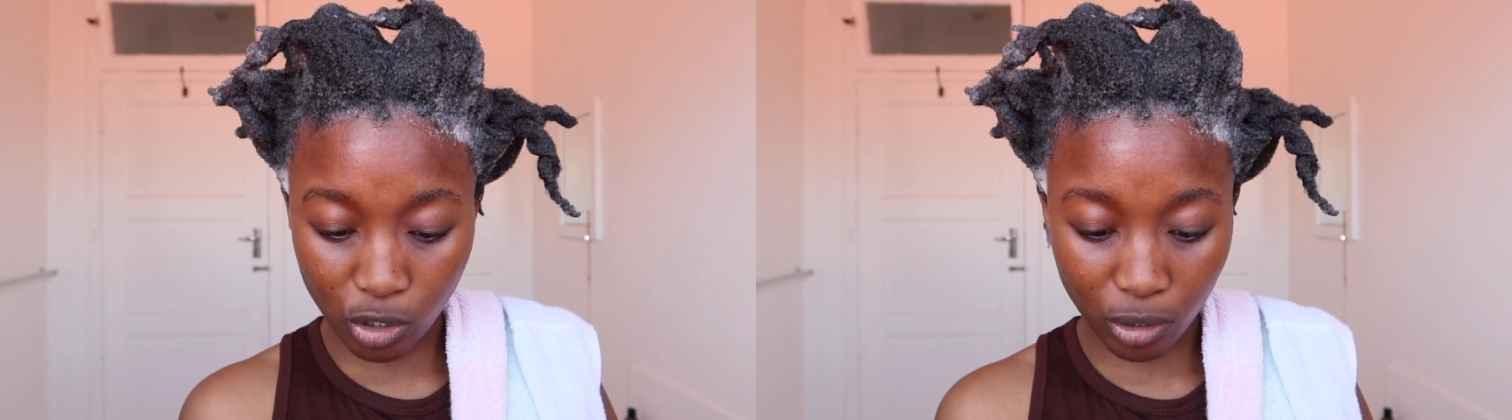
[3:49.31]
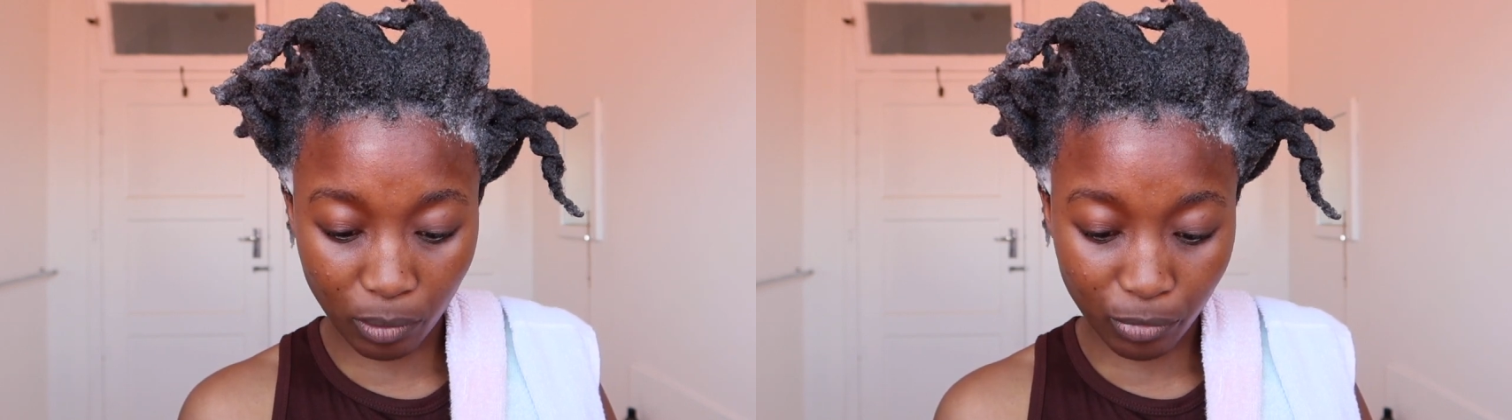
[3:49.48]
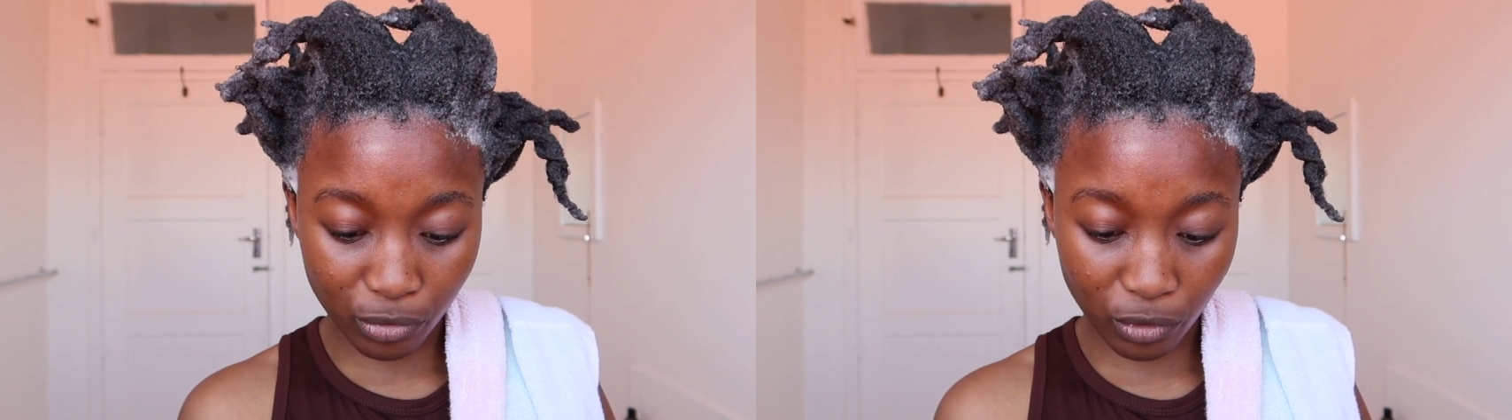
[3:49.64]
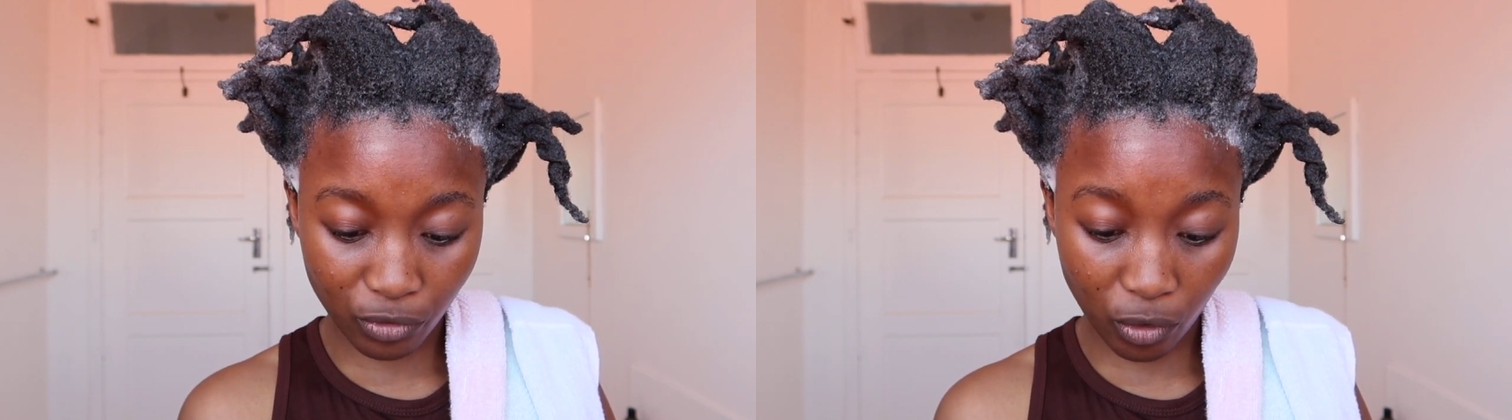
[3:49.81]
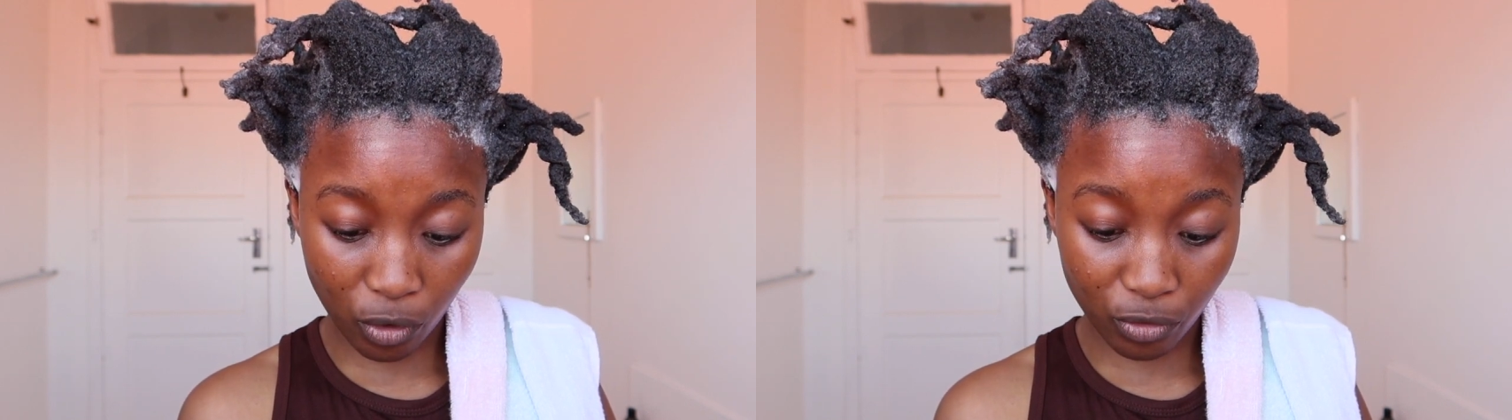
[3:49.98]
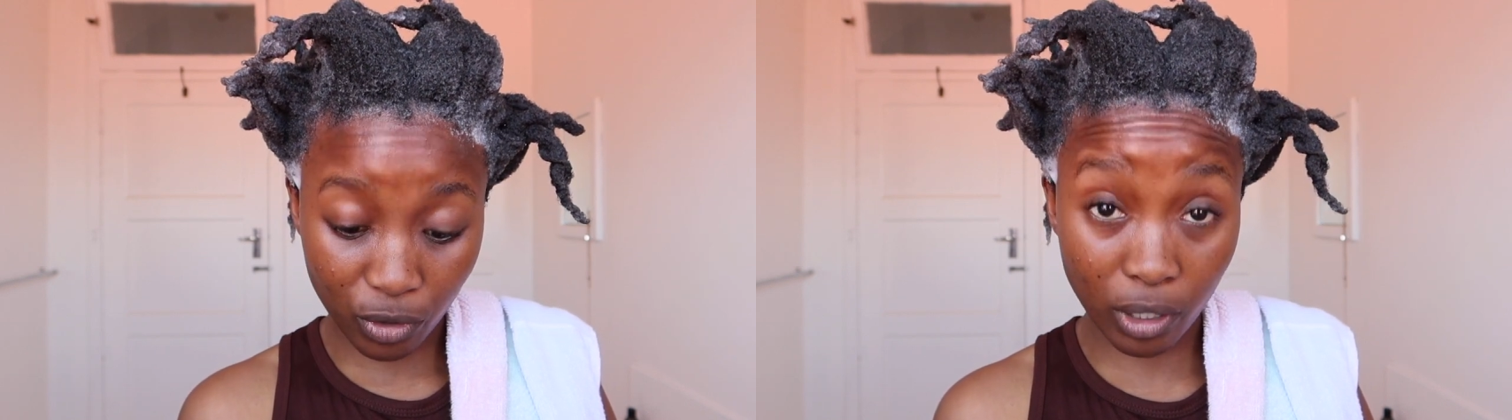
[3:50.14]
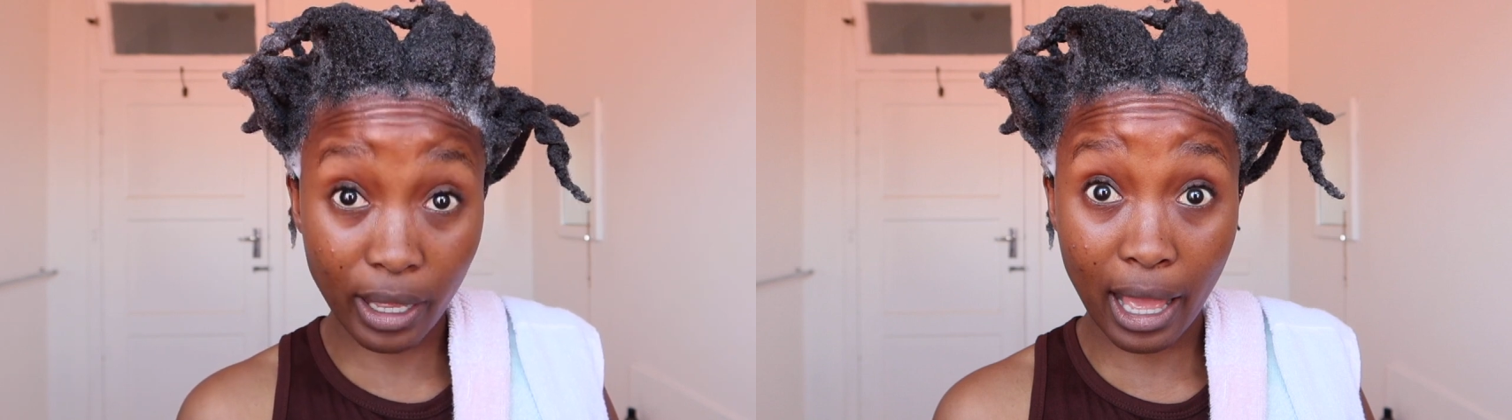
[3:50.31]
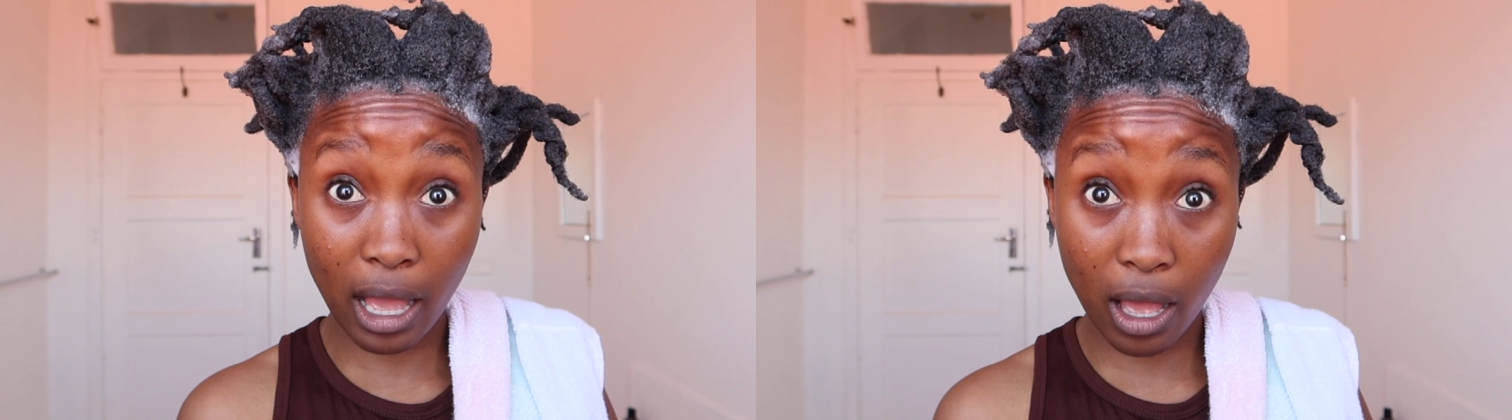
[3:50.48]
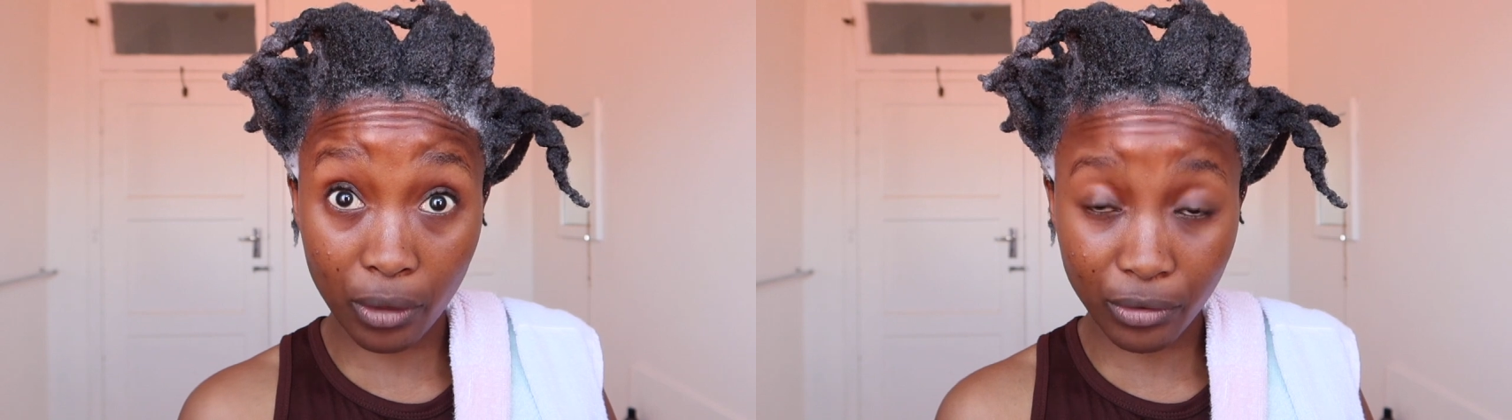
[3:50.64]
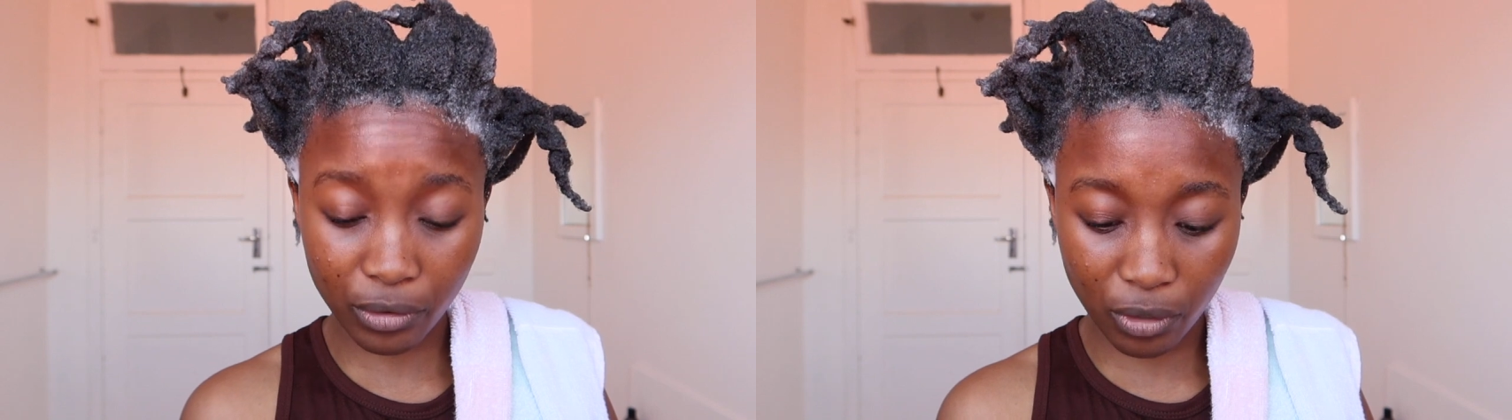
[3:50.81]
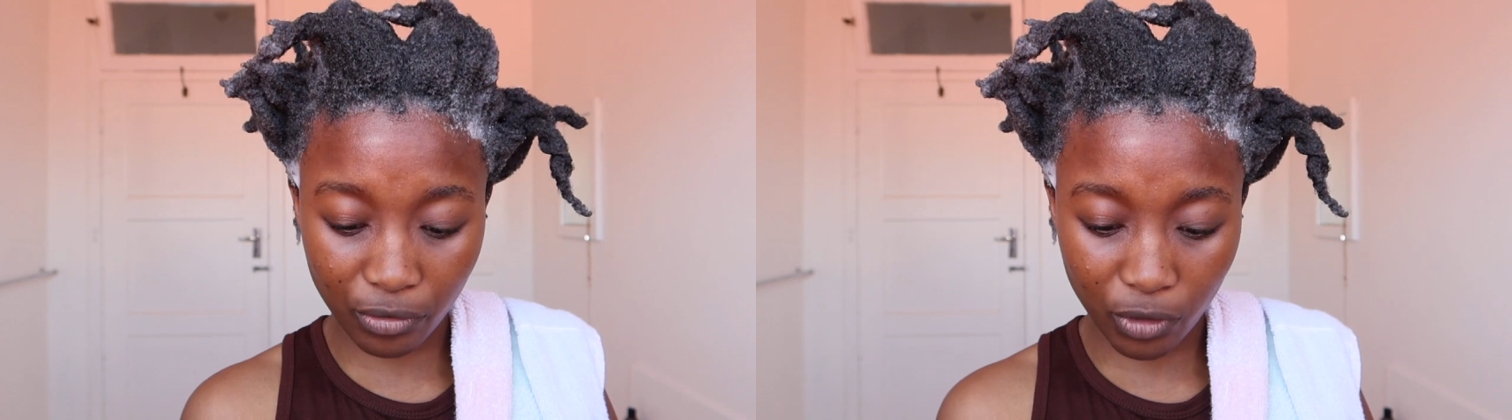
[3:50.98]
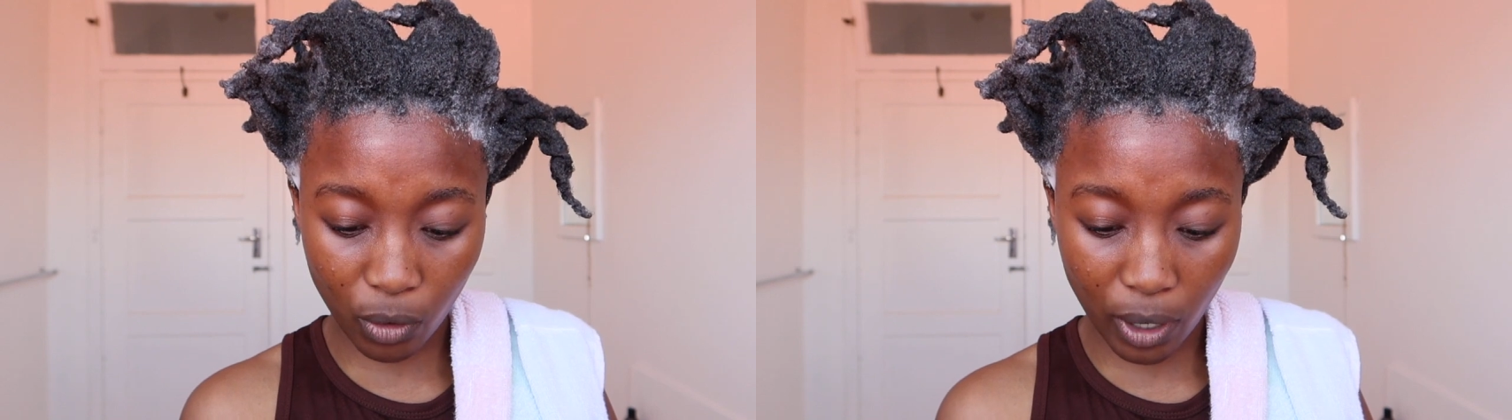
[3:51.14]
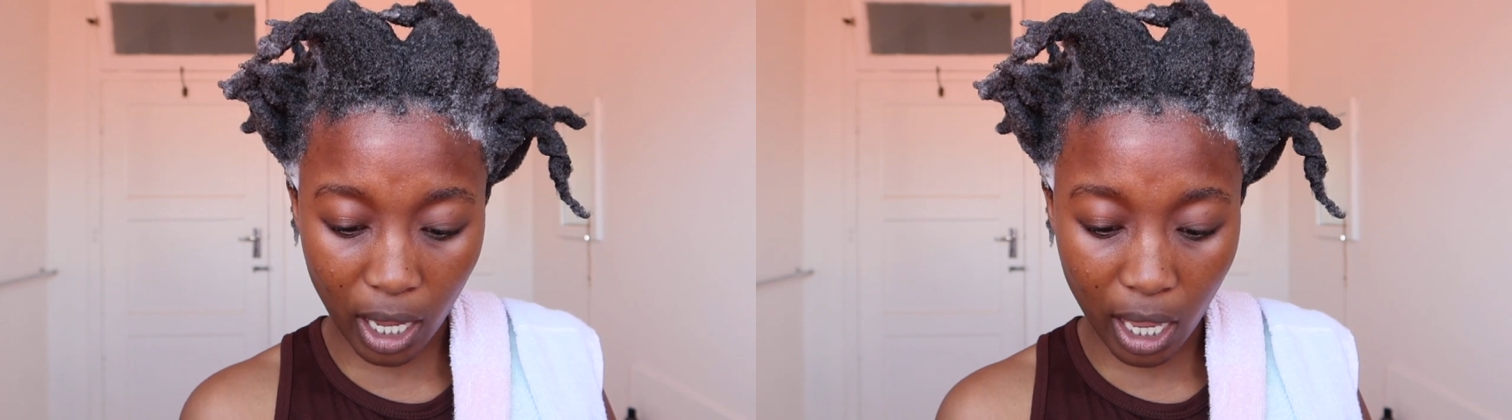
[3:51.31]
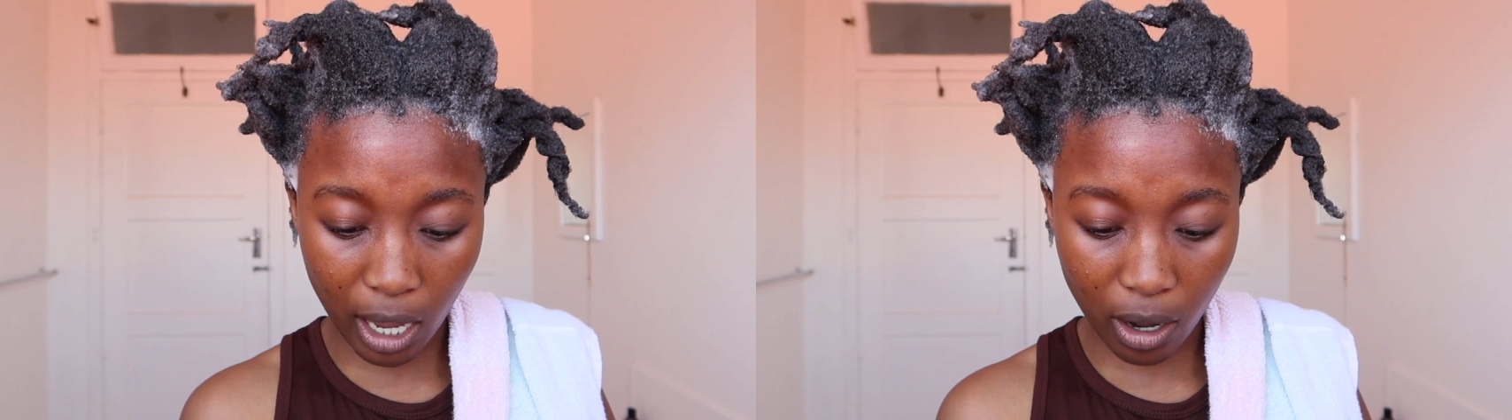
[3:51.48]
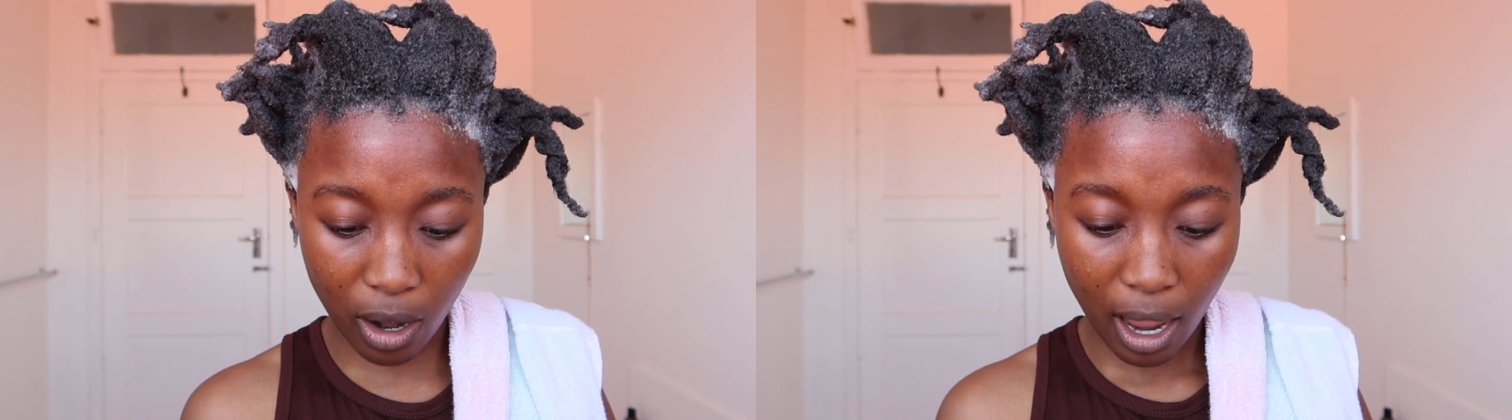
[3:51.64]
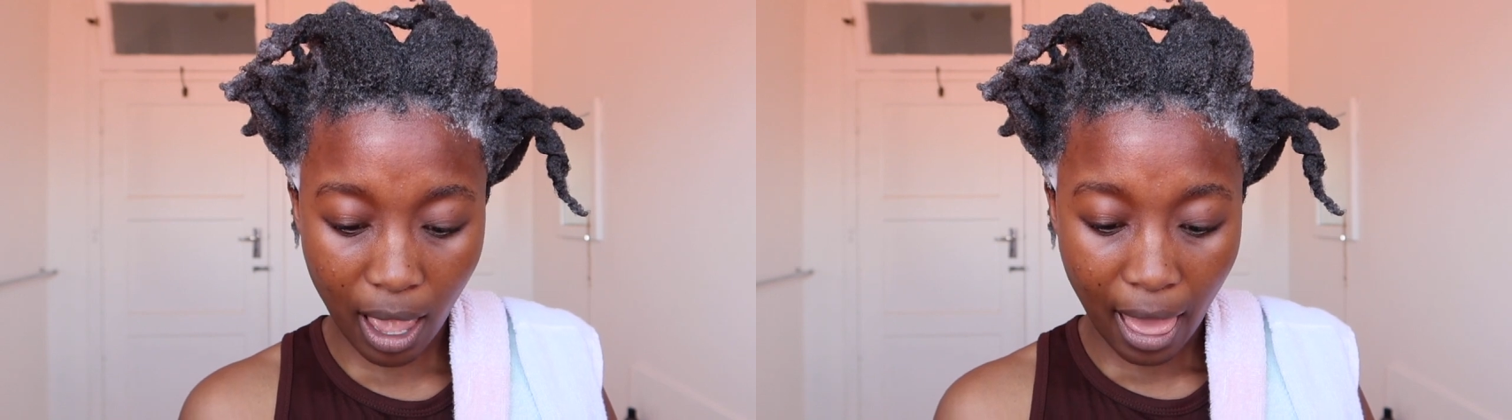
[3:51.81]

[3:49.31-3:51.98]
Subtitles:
to improve overall health of your hair.